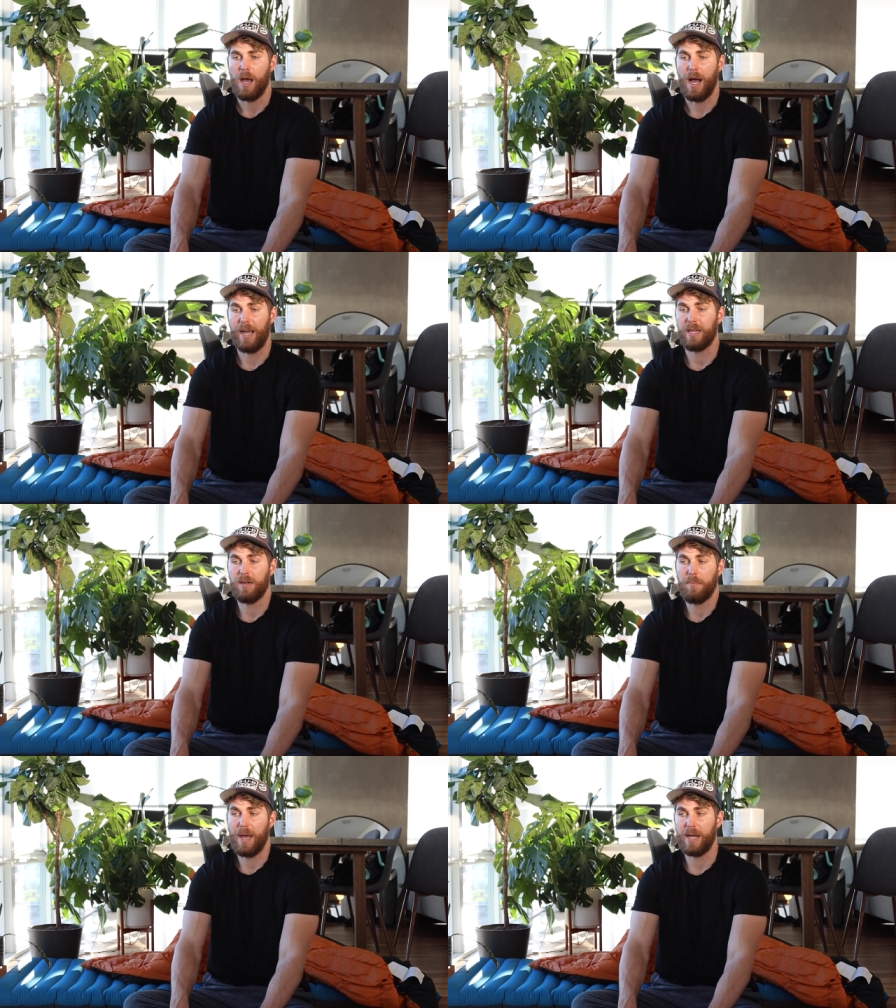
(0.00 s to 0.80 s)
I can
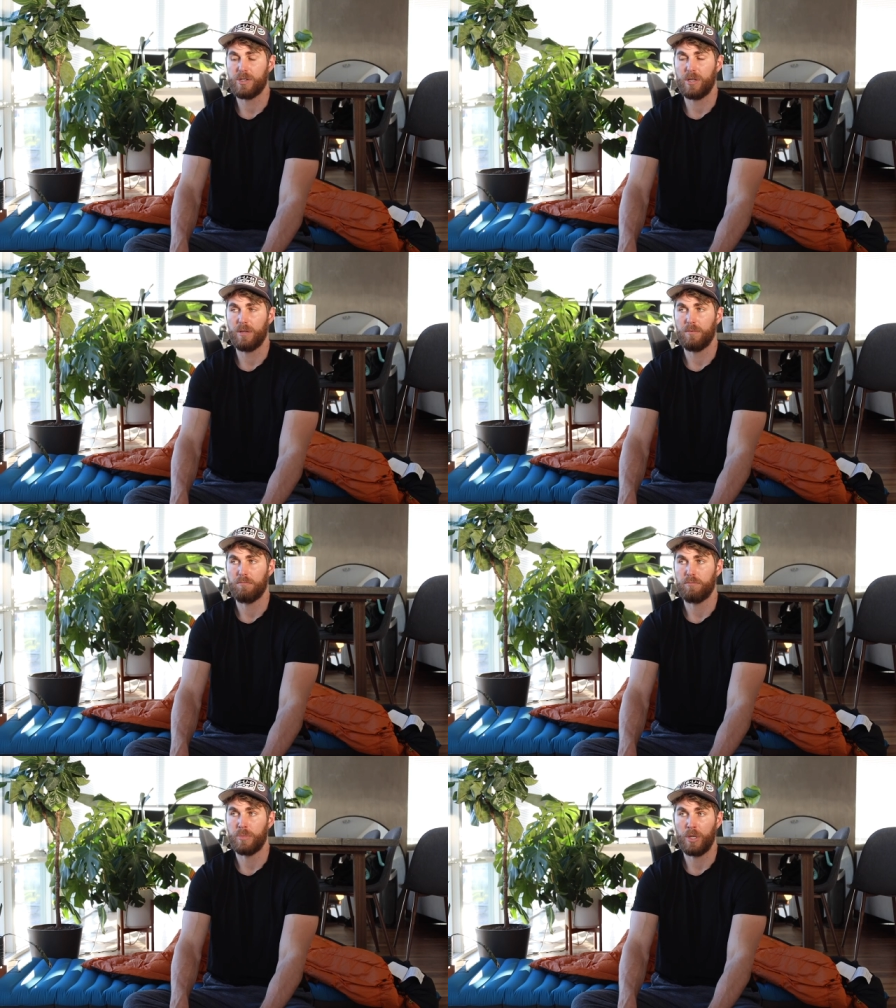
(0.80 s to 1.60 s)
imagine
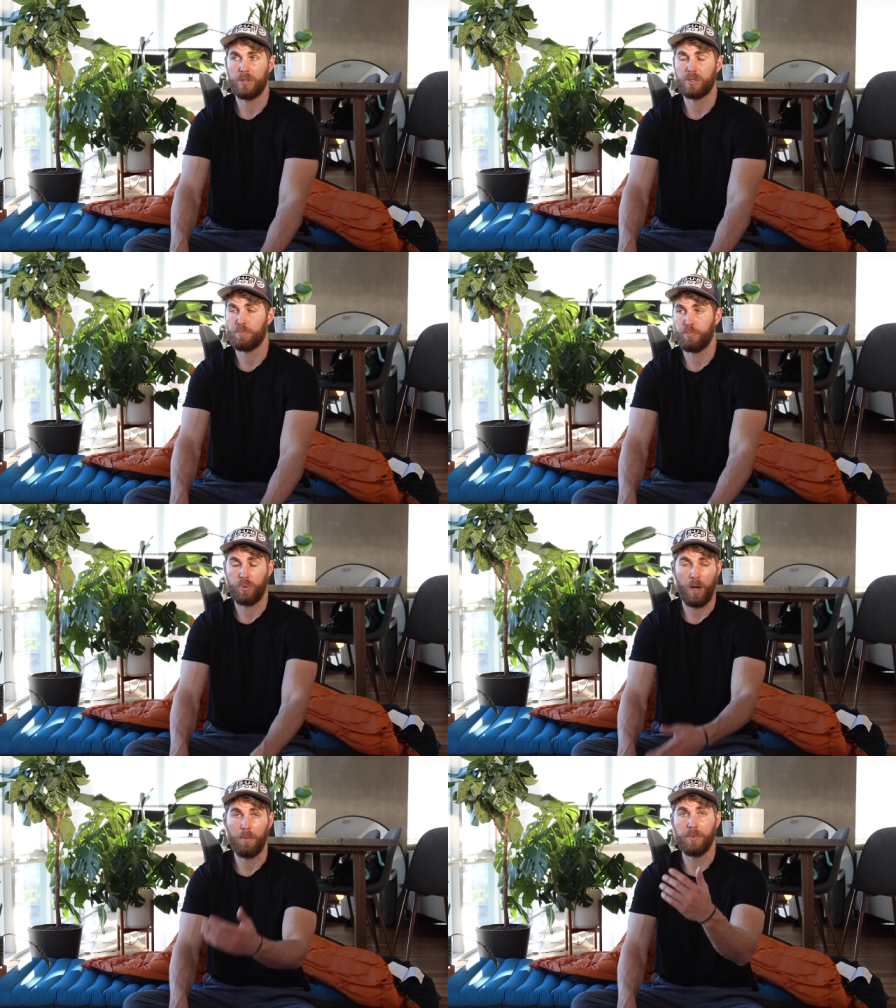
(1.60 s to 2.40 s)
there's
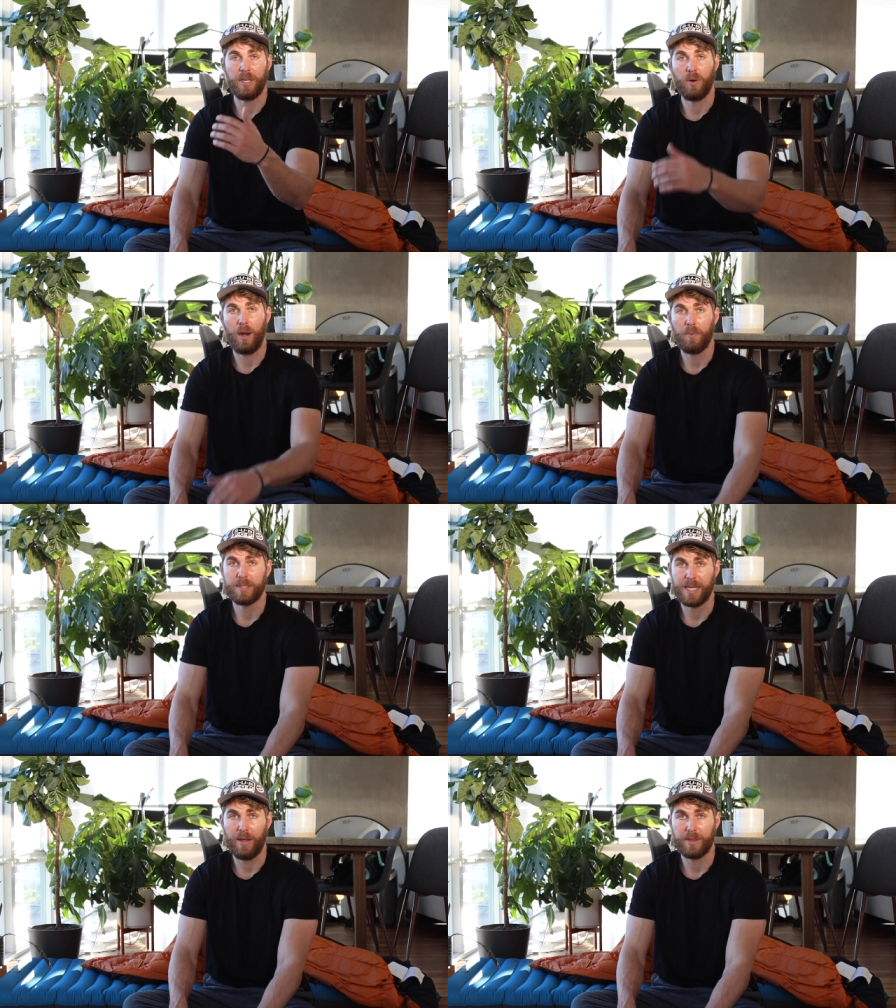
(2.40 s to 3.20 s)
probably great
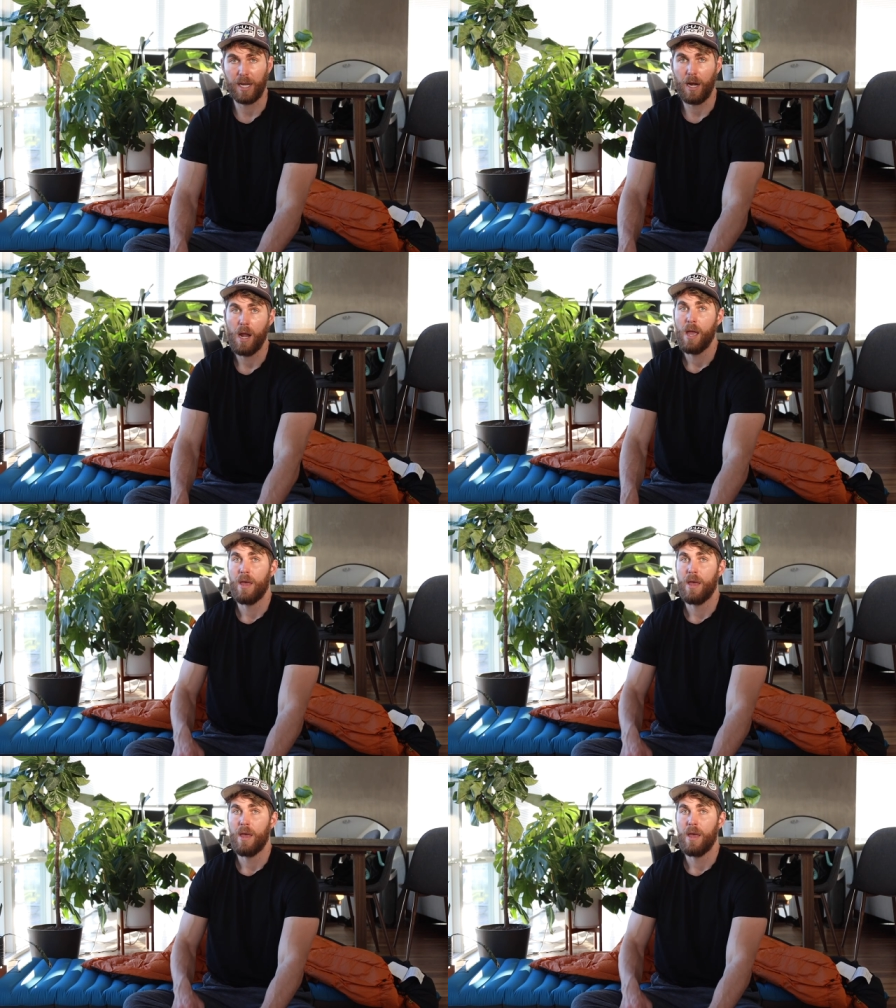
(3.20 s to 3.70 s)
ones out there.